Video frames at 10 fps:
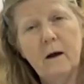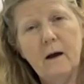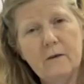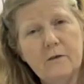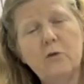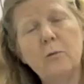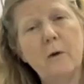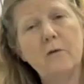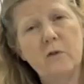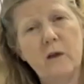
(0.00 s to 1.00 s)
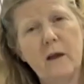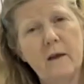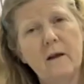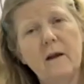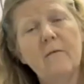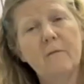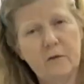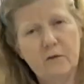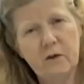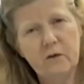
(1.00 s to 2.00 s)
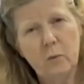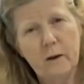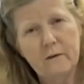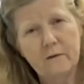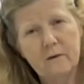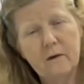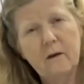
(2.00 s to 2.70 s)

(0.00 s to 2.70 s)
Sumo skin for 6 weeks.